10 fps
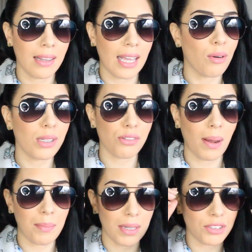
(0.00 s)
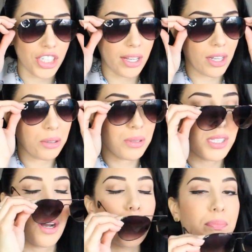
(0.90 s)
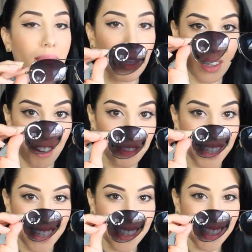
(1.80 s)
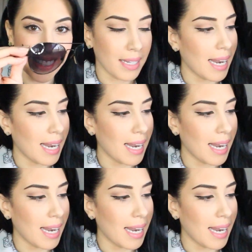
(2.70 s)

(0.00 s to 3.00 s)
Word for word: They always remind me of J Lo, so love these.